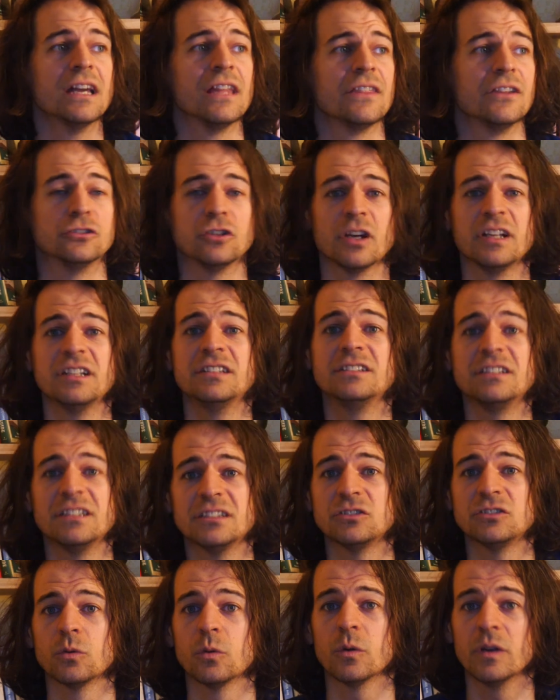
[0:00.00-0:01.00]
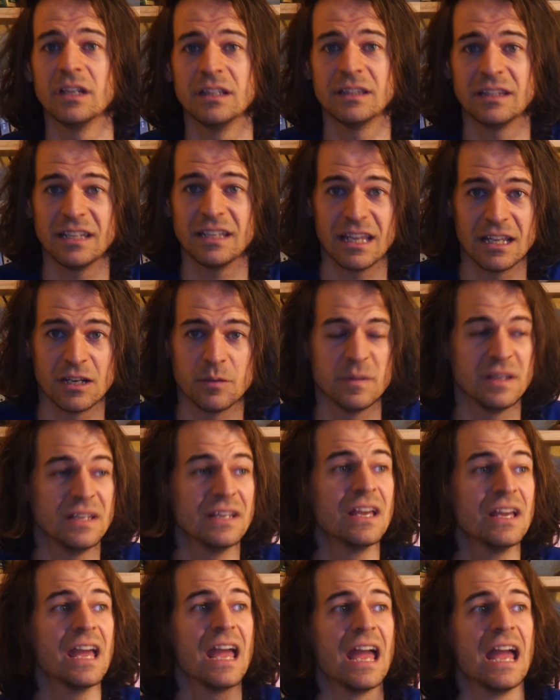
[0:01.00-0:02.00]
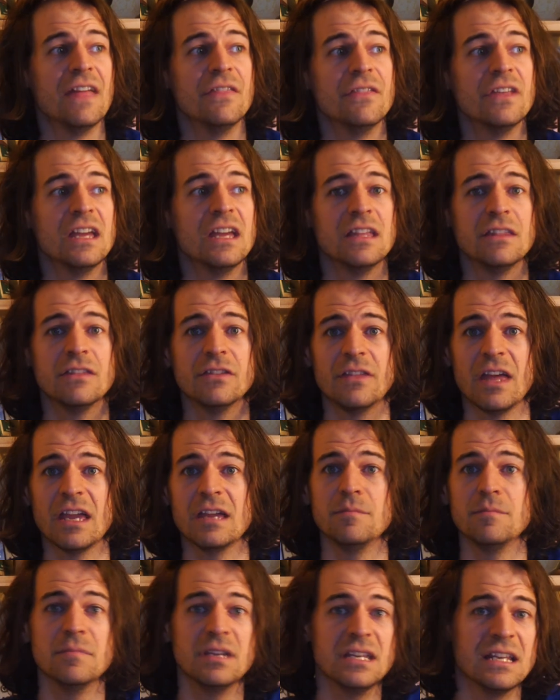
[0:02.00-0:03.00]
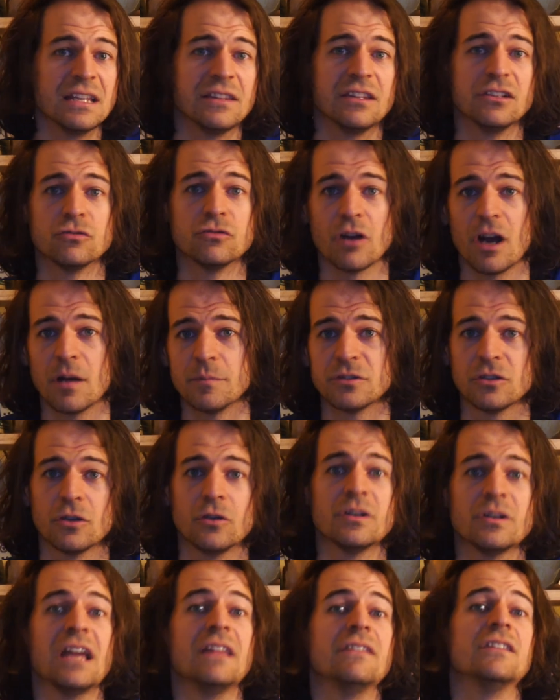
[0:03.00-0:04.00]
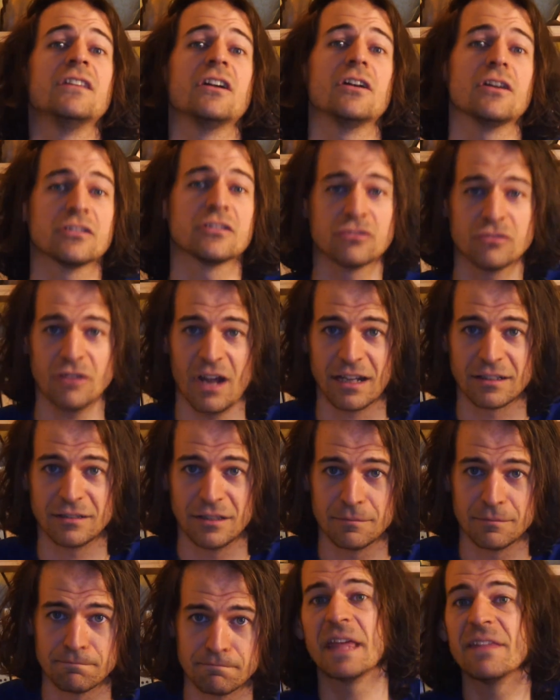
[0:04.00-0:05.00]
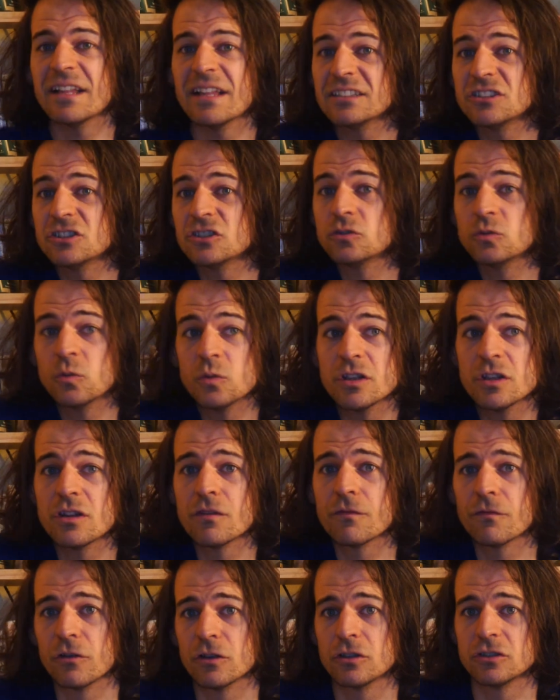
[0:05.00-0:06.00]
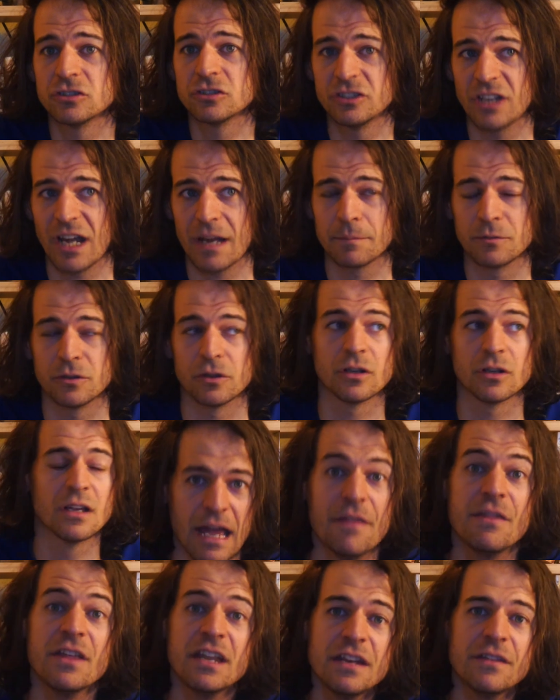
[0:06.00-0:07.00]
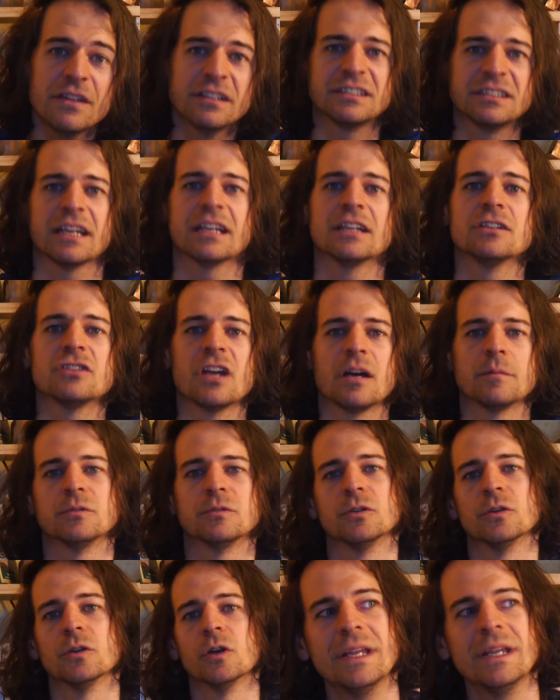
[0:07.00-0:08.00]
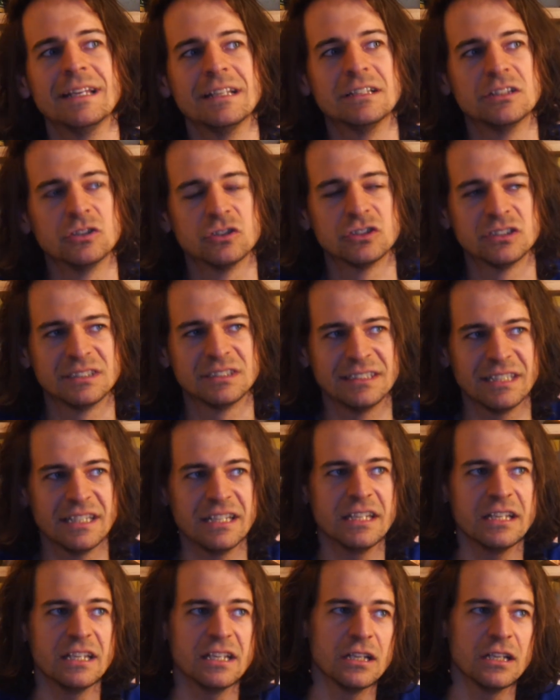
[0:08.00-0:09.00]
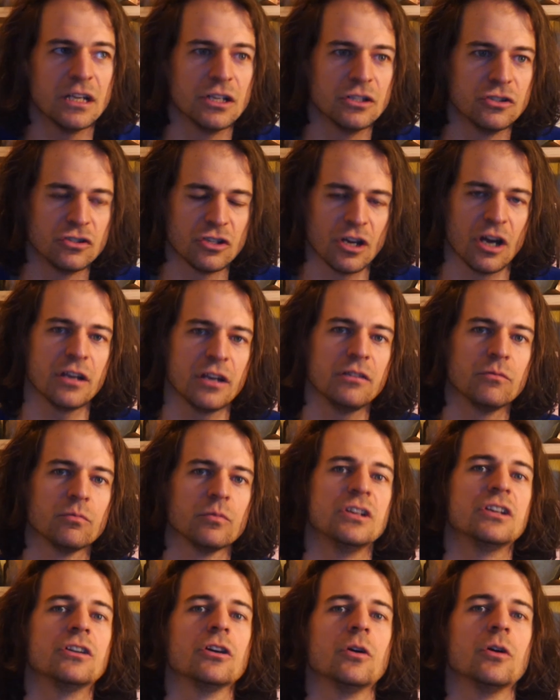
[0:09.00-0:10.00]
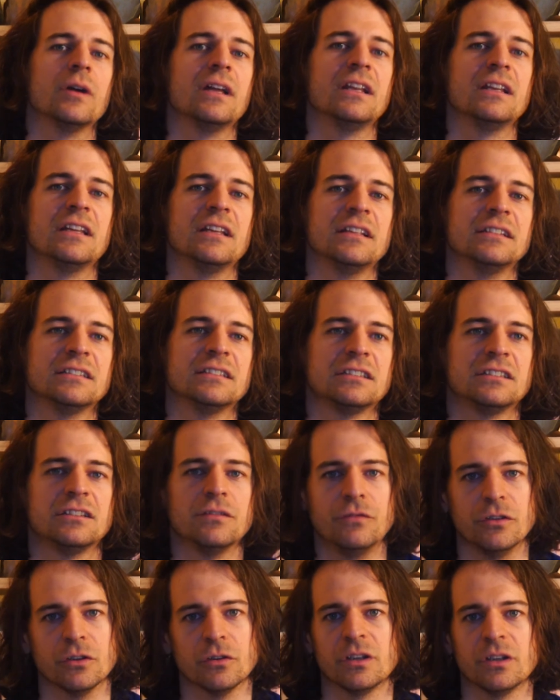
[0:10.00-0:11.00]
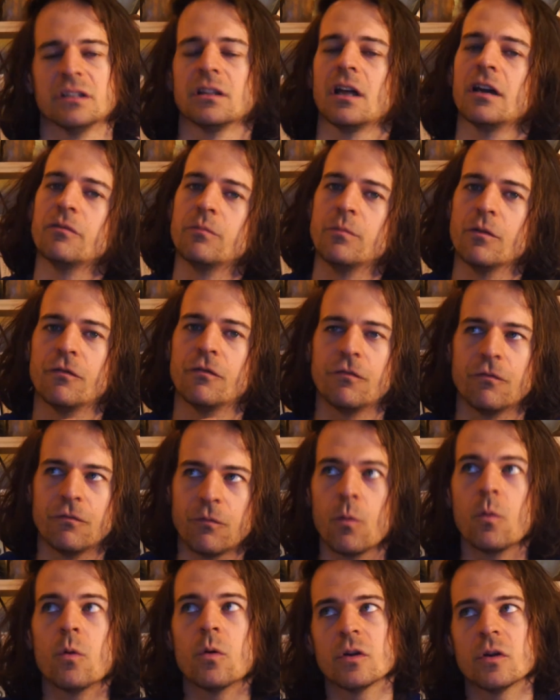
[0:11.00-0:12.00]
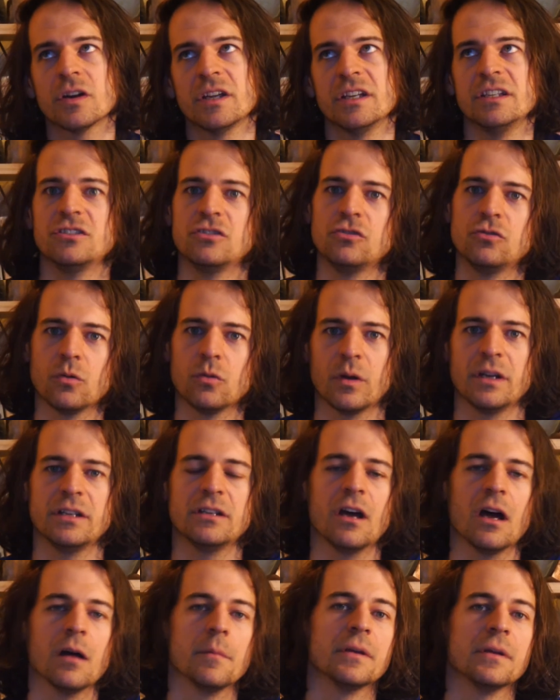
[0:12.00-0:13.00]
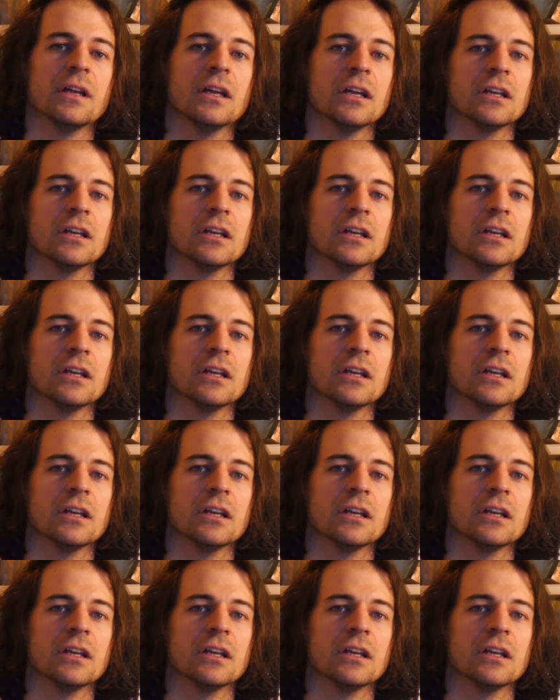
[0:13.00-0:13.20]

They're trying to disorient the enemy, and then they meet at the drop zone, and then they're extracted. And that's sort of the first chapter. And then in the second chapter, we see Johnny Rico in his civilian life before he's joined up.